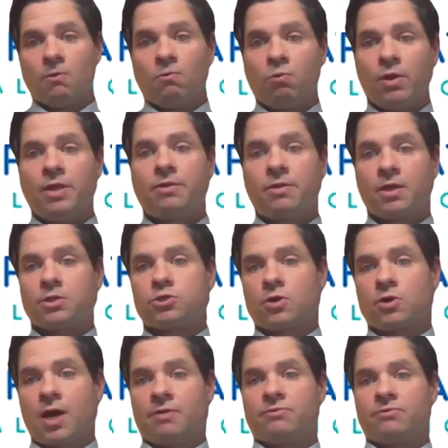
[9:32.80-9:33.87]
we think
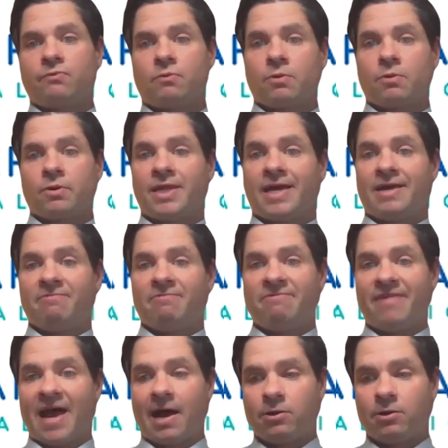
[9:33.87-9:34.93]
drives forward that
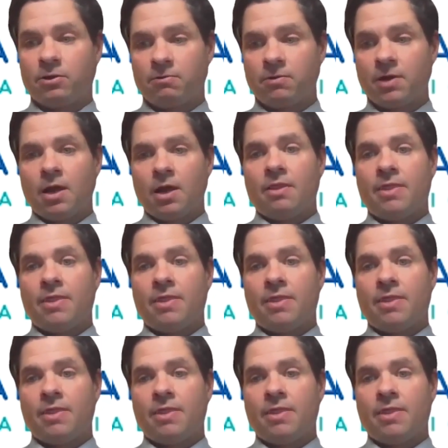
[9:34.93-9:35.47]
value